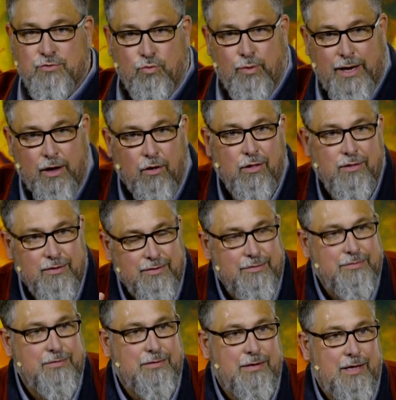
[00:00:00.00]
will.
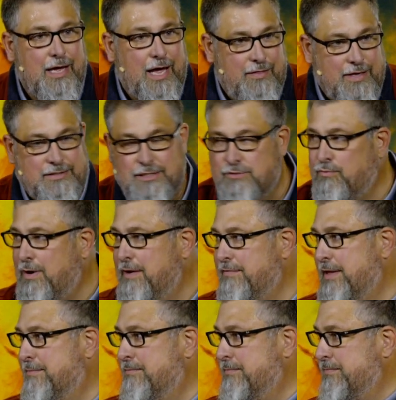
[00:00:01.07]
And this is one of
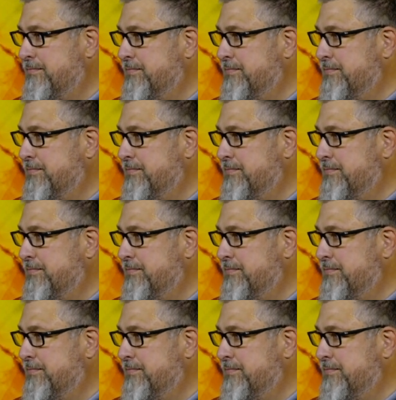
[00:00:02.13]
them.